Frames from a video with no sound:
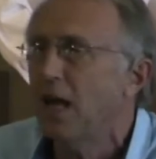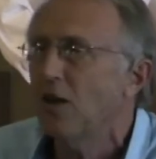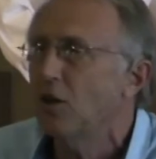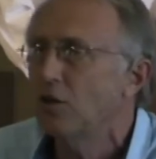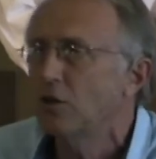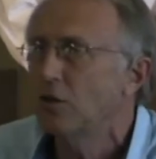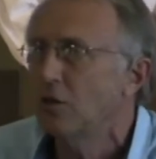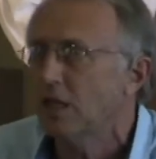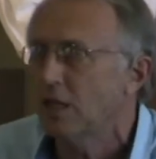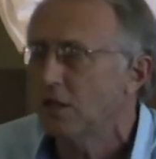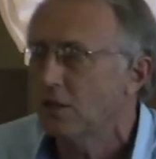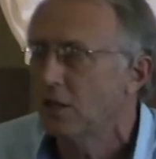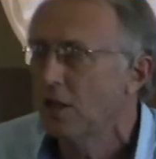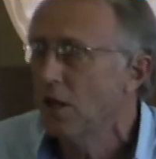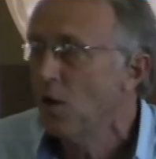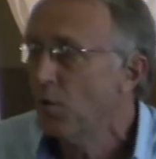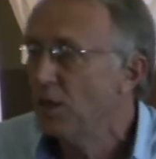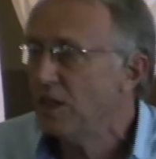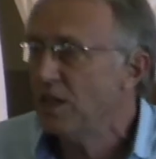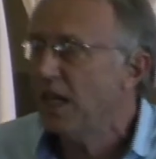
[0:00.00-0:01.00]
cannot do this.
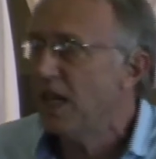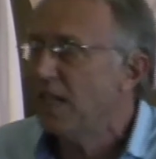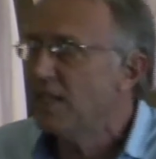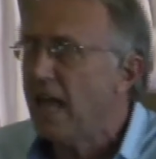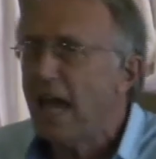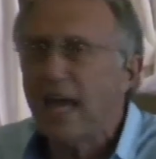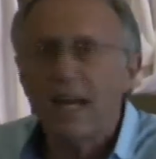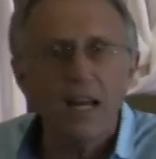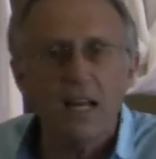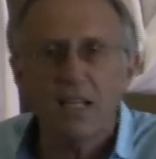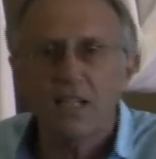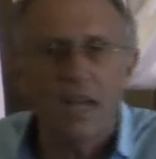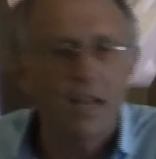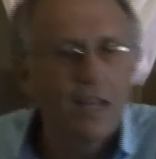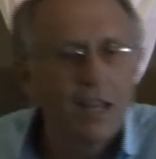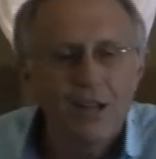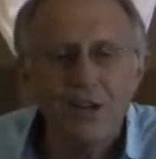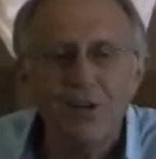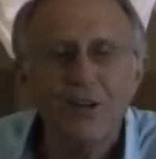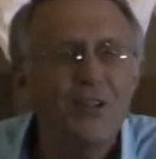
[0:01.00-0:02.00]
When she gets angry, I
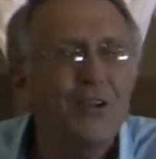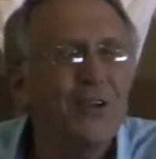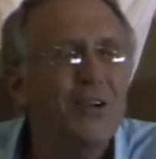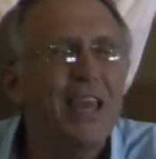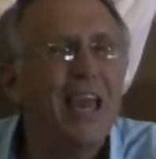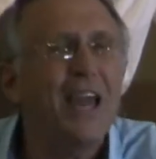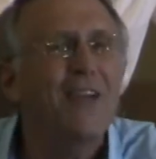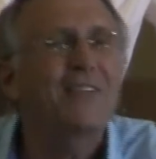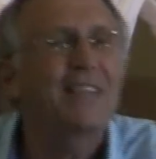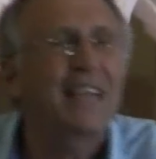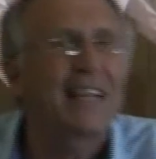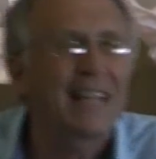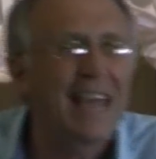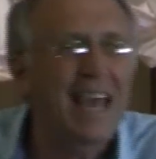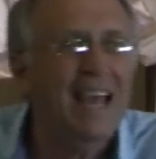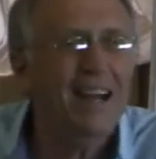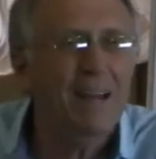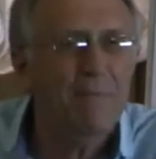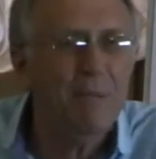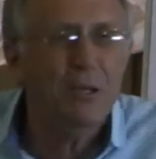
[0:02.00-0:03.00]
say, No, no, you cannot get
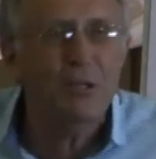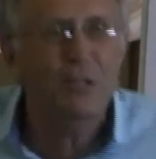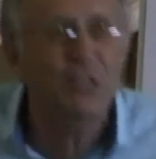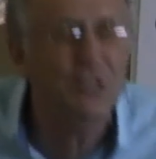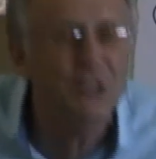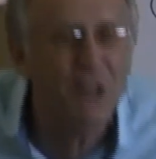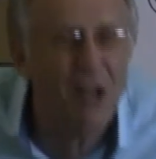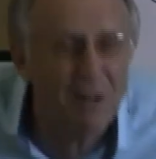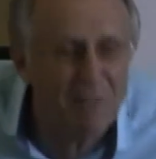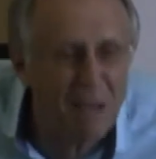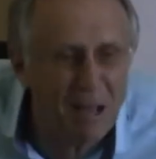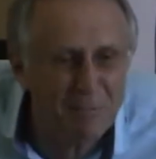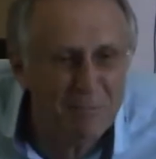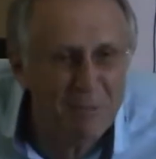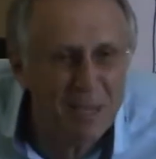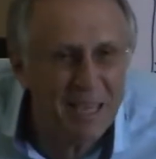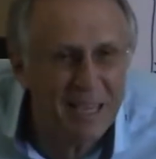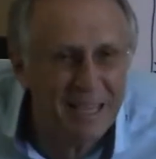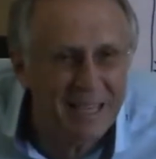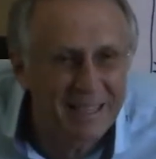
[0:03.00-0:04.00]
angry because it's not
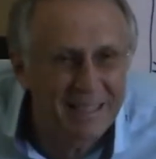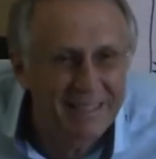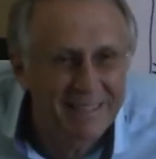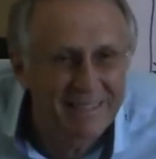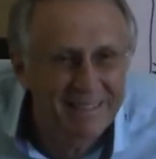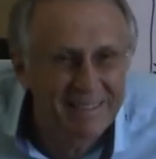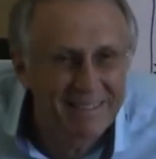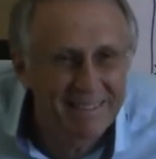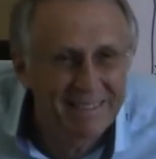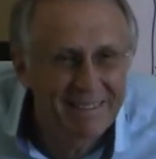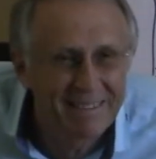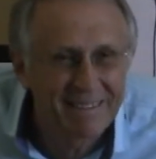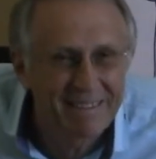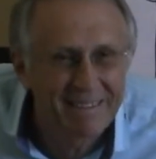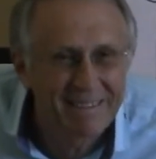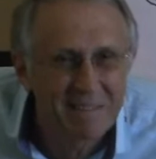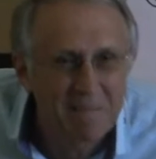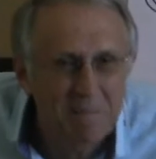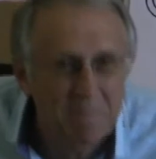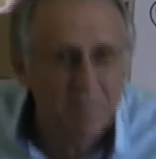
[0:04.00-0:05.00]
about me.
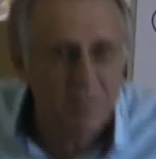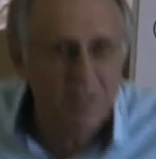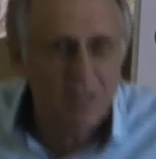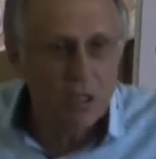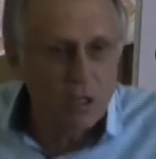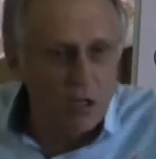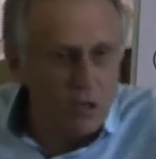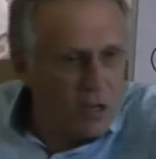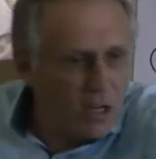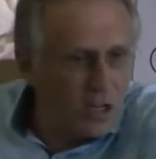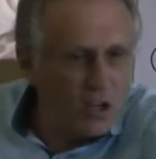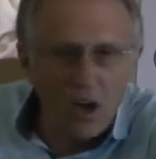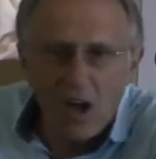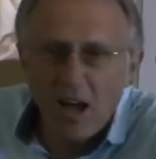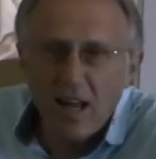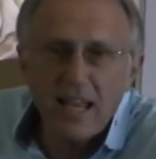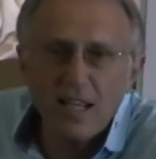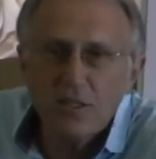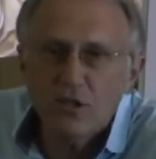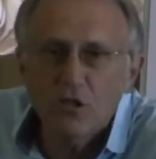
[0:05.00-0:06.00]
You and
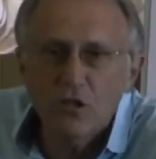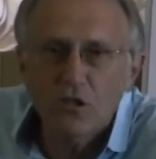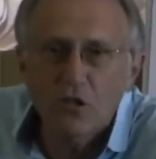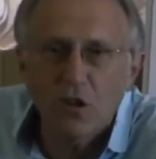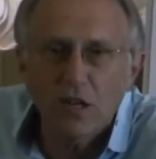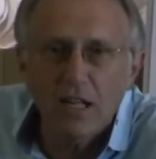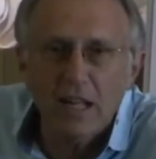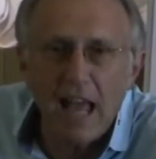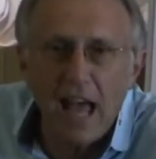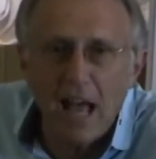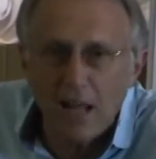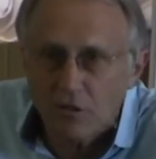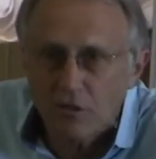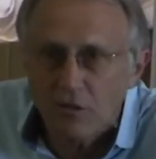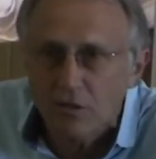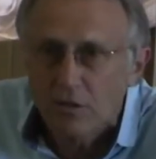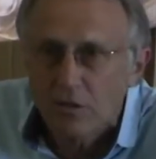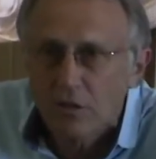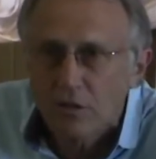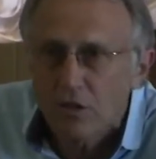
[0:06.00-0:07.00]
God has to sort it
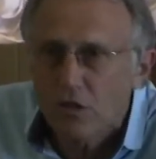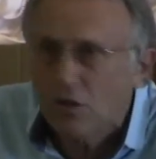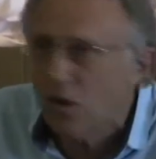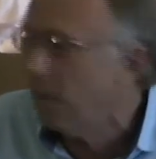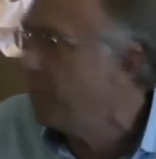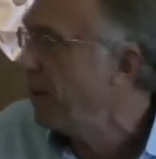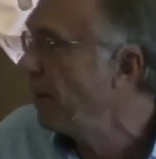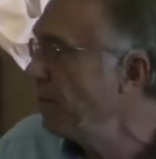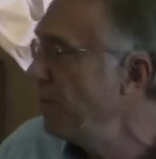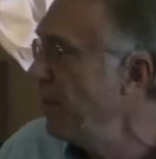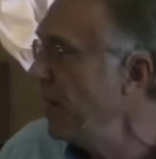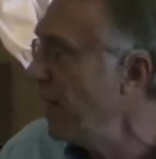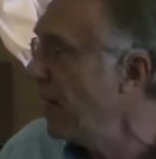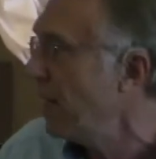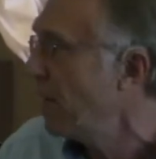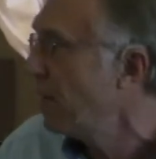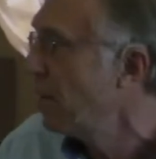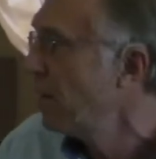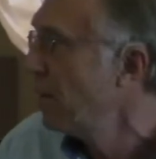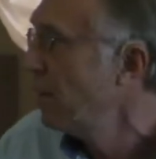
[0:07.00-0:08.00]
out. It's not about
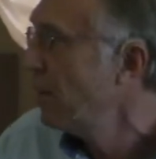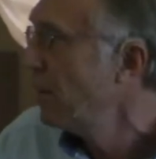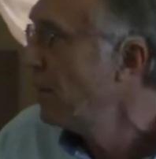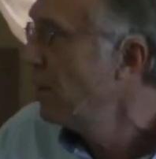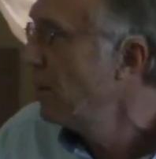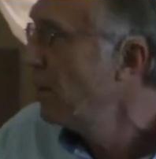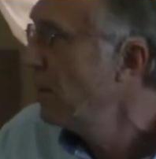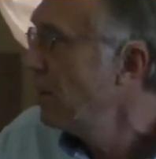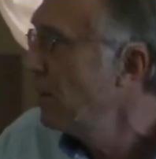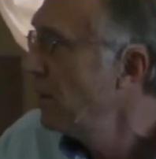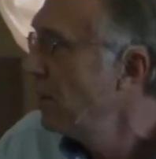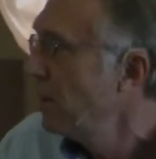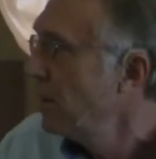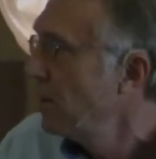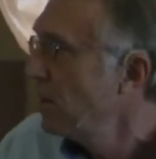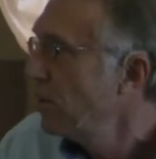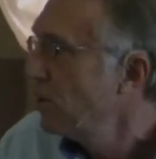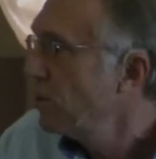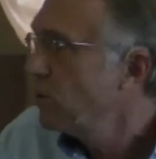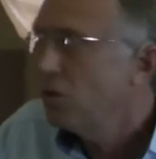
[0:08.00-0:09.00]
me.
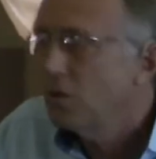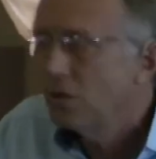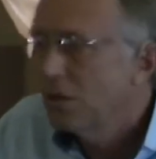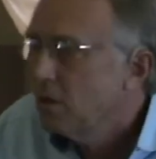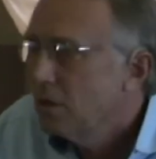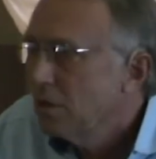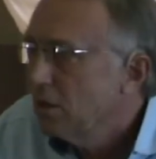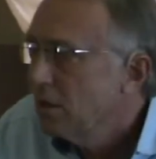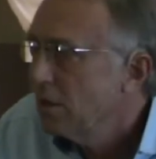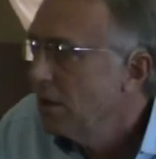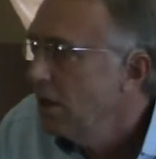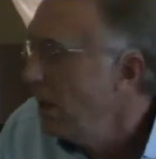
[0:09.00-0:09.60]
So it,